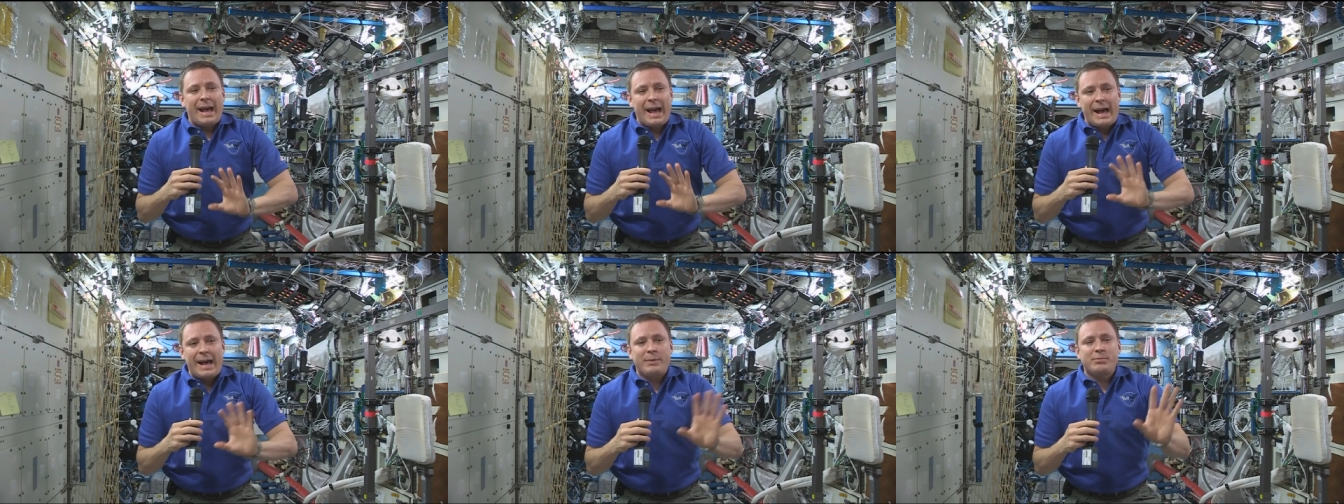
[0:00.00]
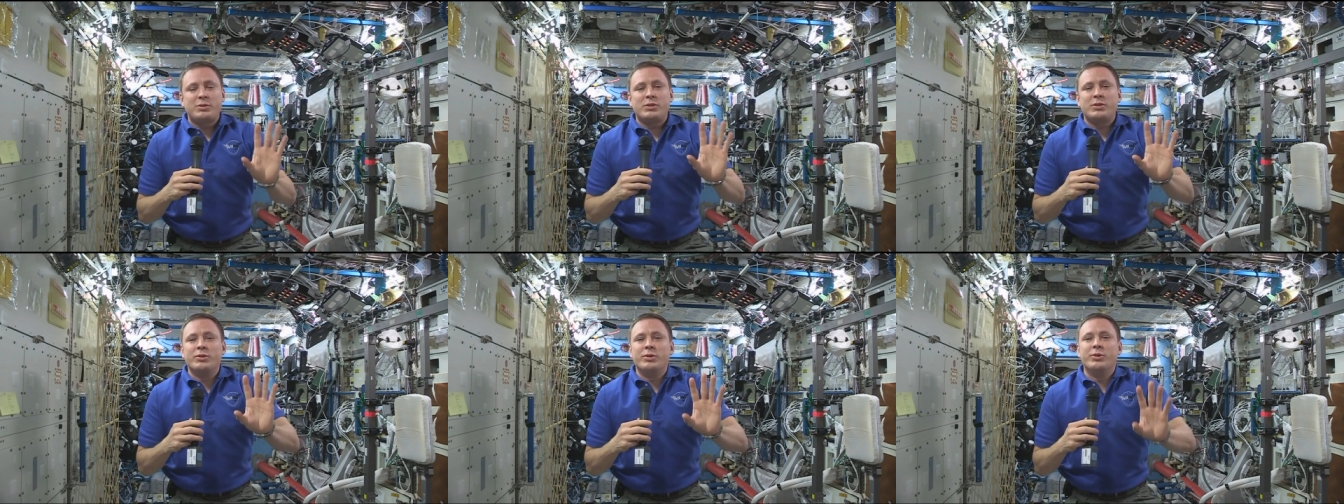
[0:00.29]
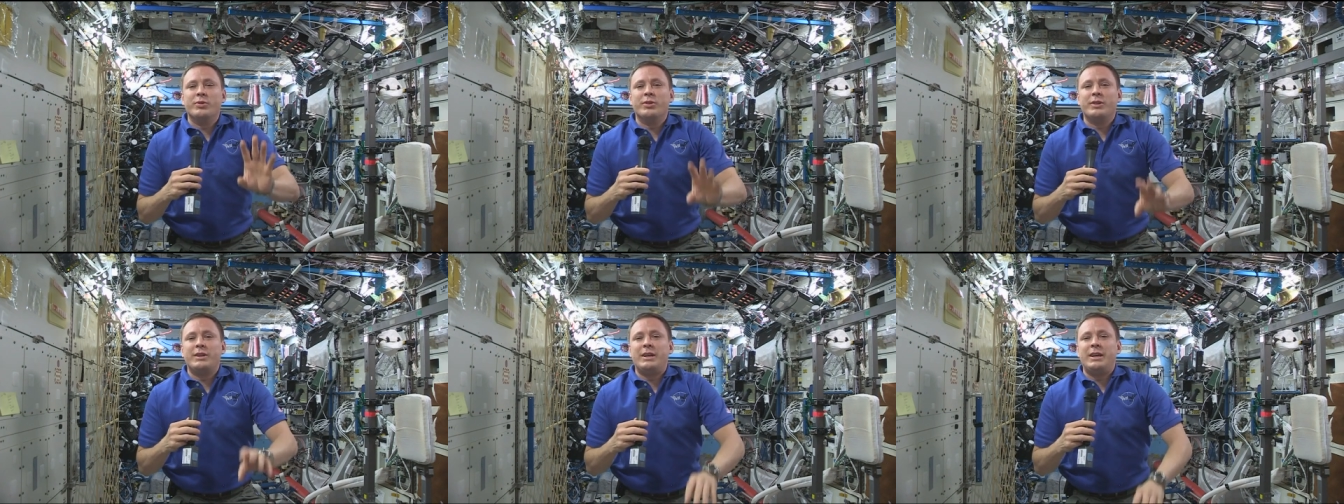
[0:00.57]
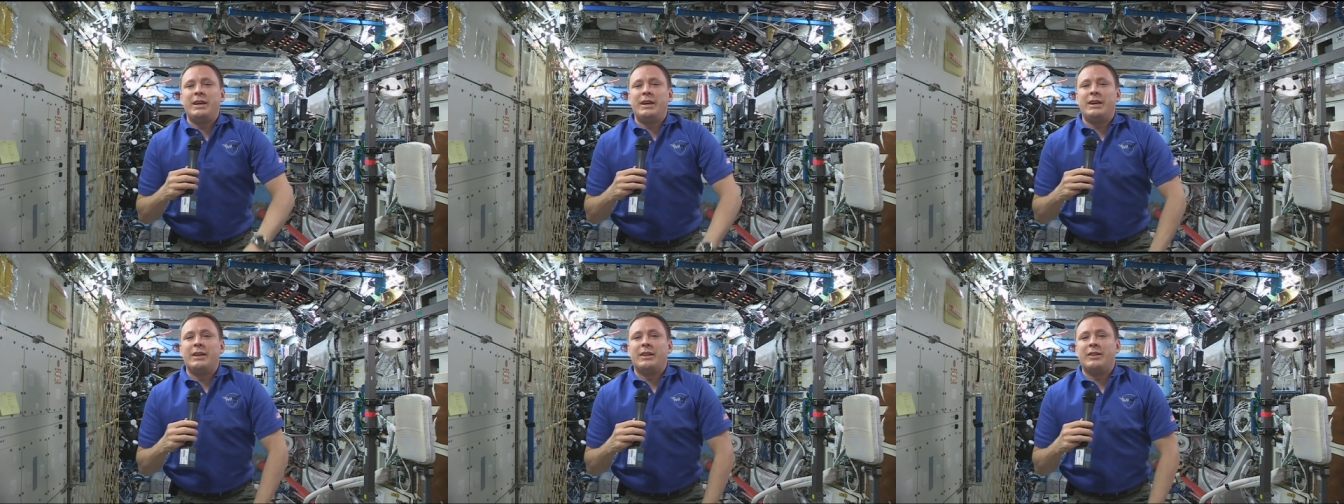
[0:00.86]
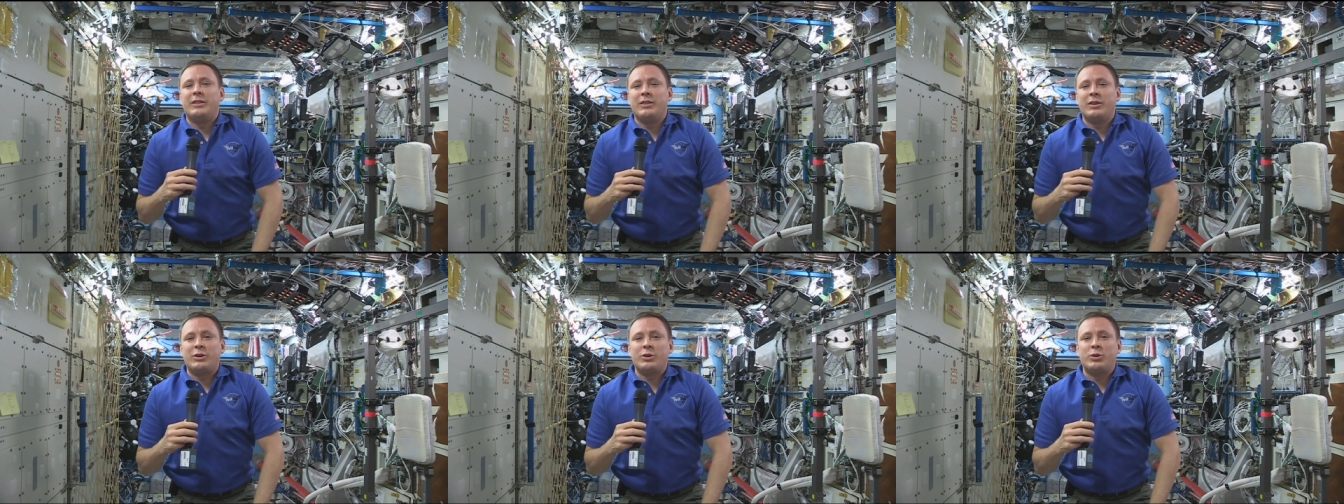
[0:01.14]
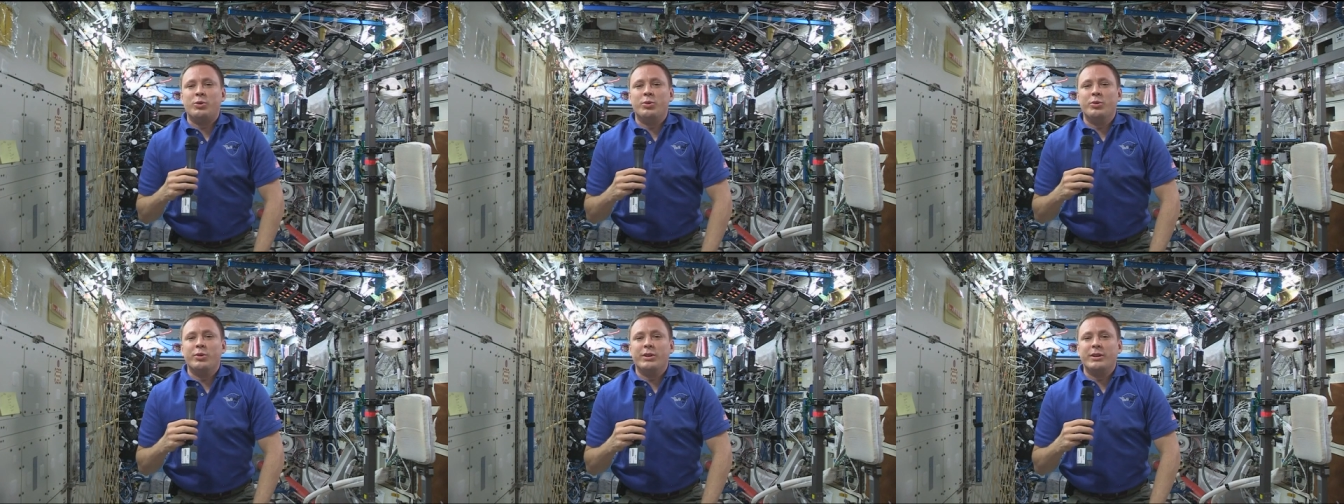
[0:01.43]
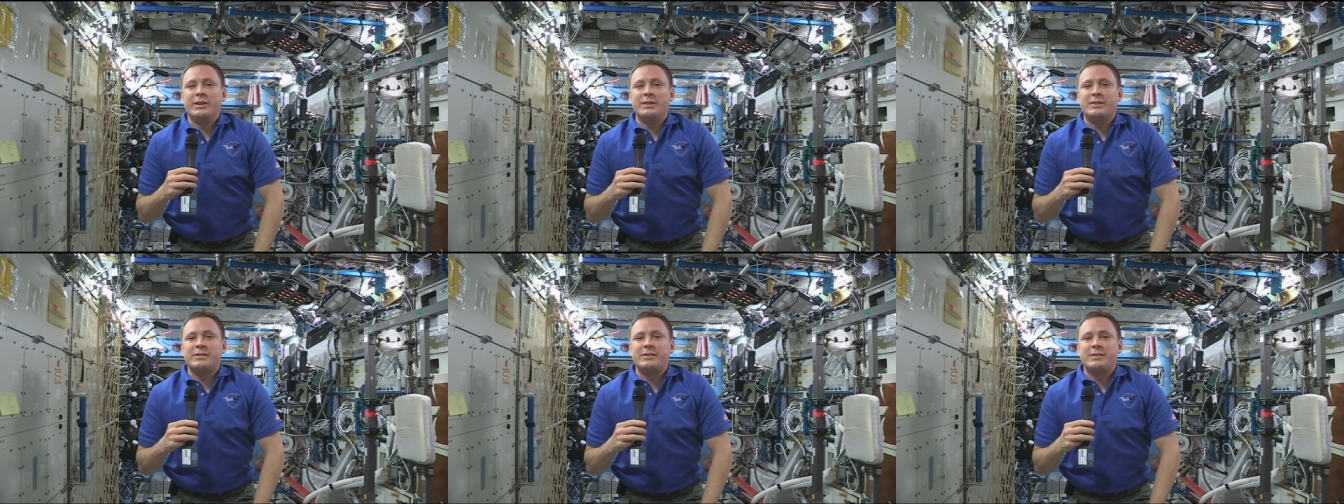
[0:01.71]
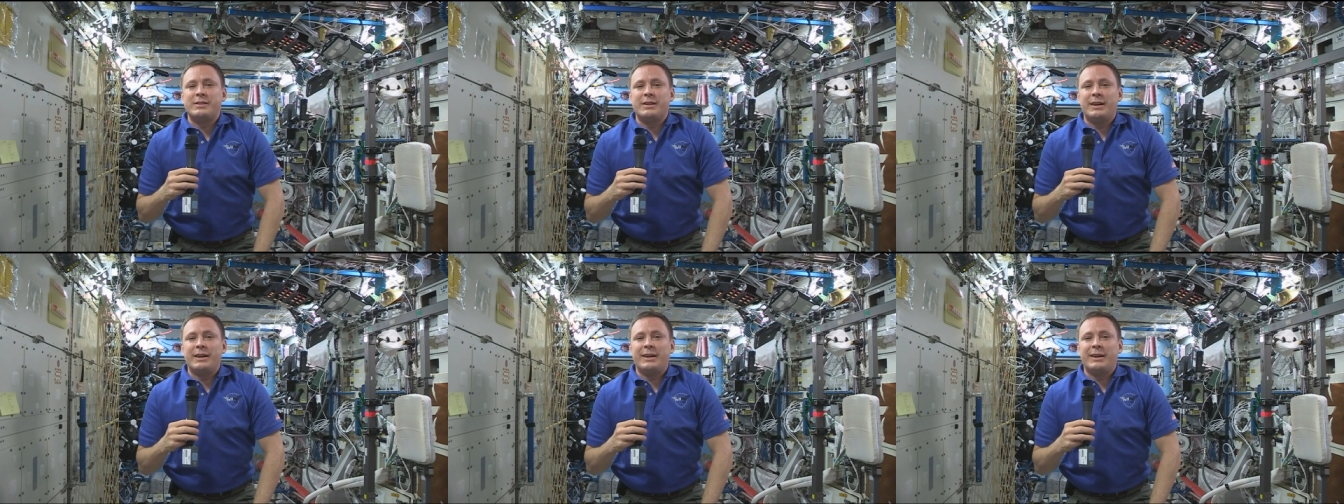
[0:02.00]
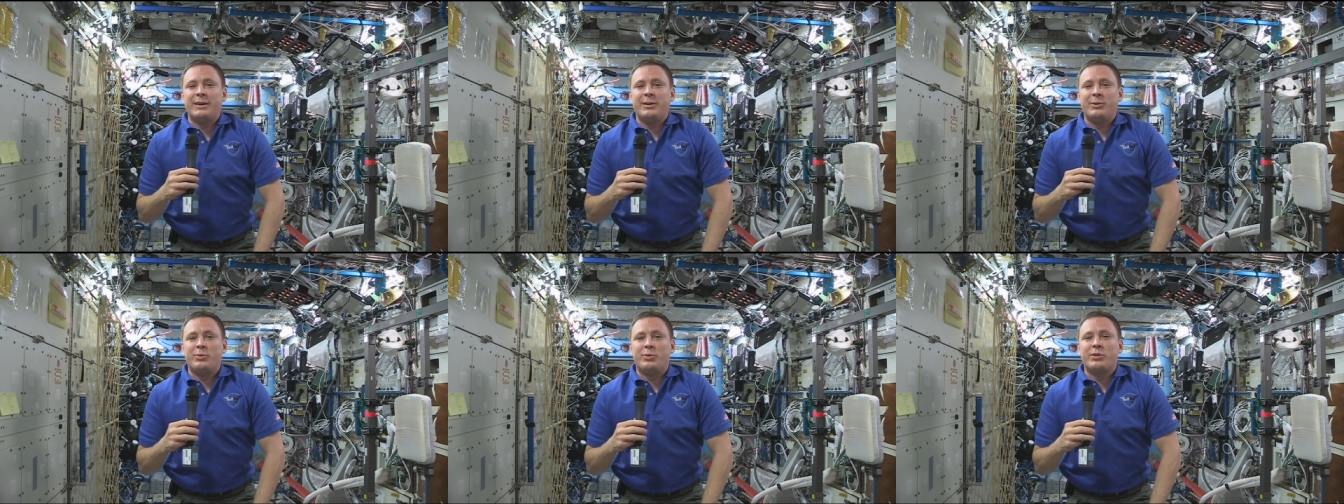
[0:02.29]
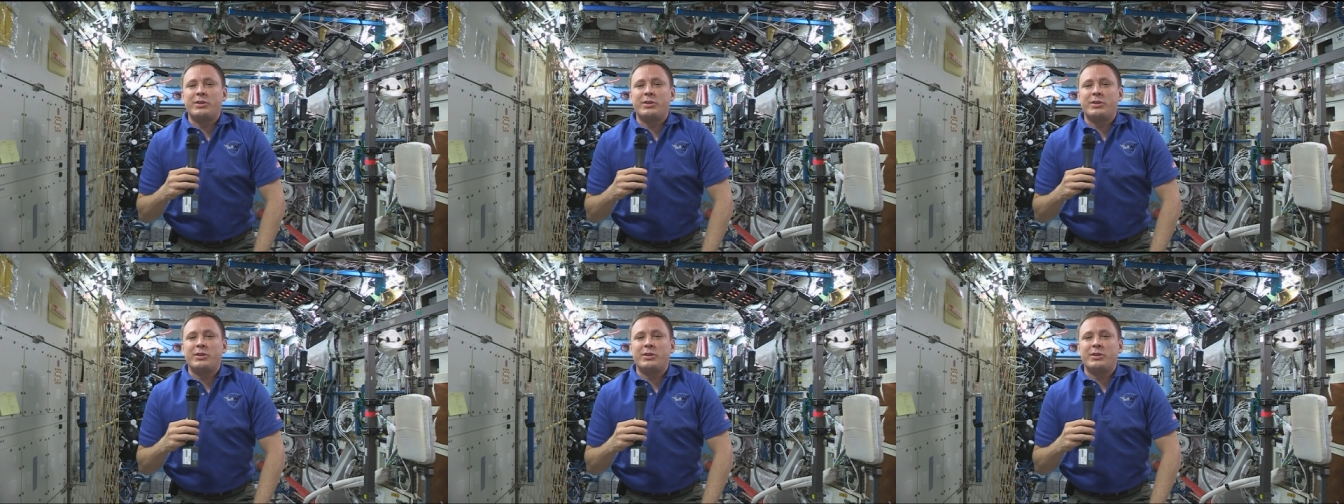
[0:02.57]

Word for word: absolutely the coolest uh,